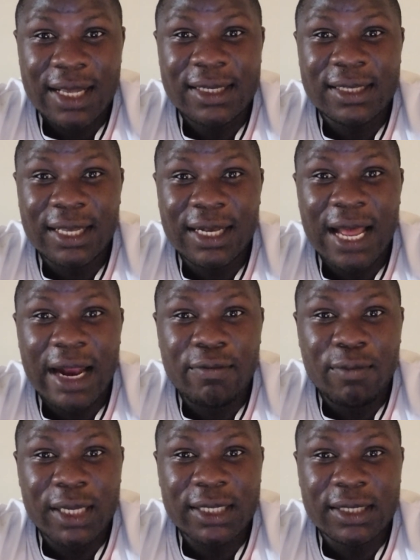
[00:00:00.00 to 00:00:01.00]
stayed
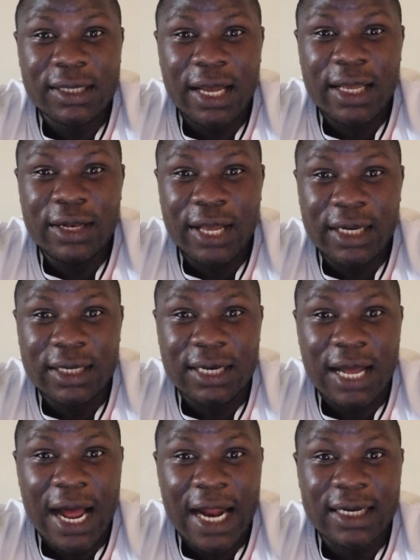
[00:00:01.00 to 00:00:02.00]
at Manchester
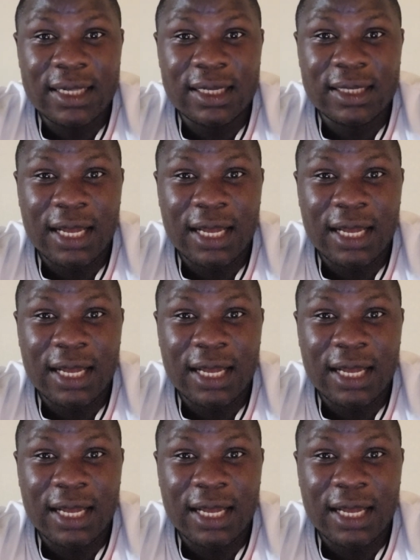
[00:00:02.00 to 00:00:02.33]
United at the